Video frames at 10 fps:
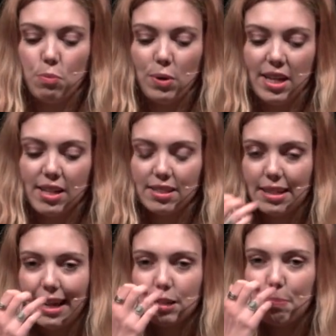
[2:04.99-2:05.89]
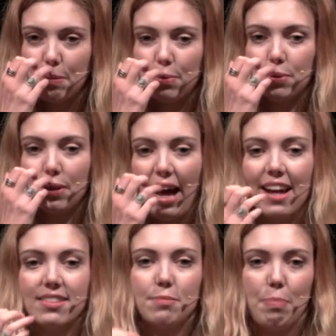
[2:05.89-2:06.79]
we select people
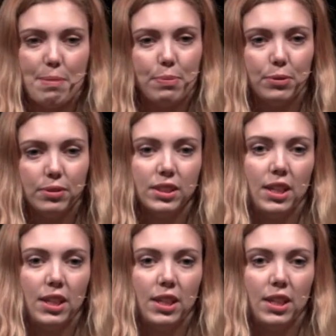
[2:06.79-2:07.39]
as people